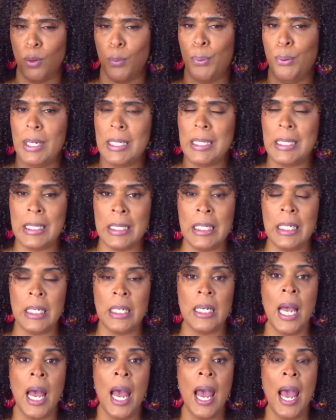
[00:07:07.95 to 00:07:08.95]

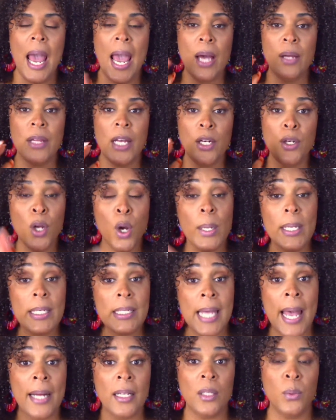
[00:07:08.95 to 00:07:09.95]
pristine, and they know
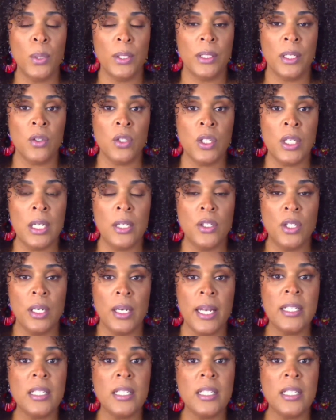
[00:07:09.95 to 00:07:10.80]
exactly what they're teaching,